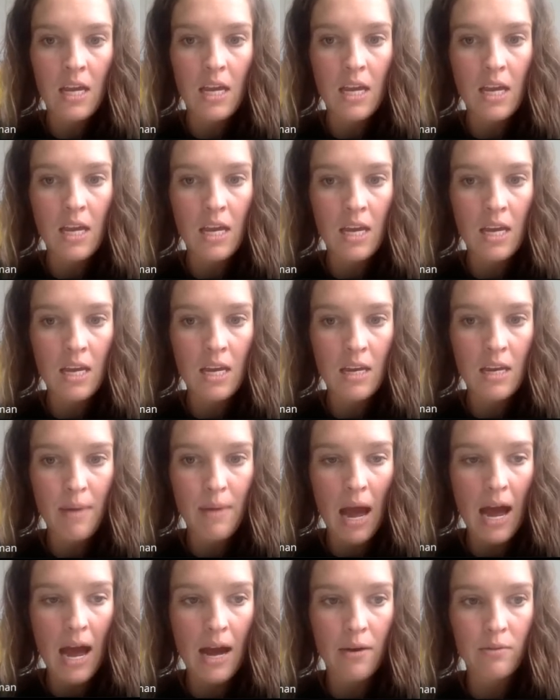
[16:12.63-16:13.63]
in
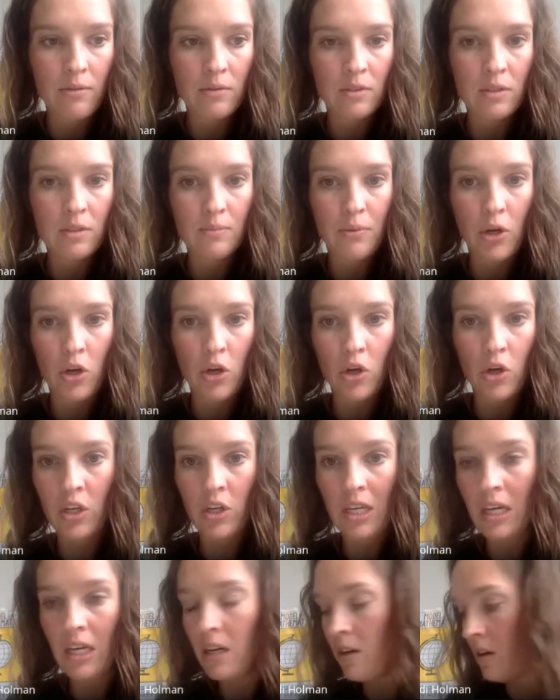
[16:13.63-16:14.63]
pounds per
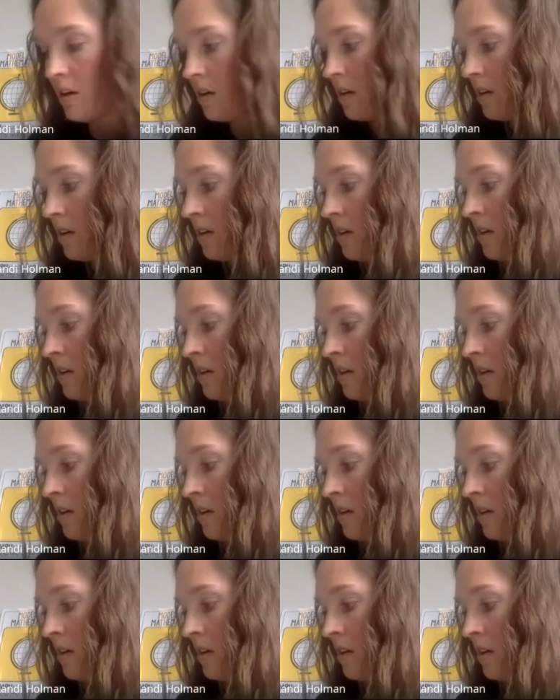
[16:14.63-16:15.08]
year.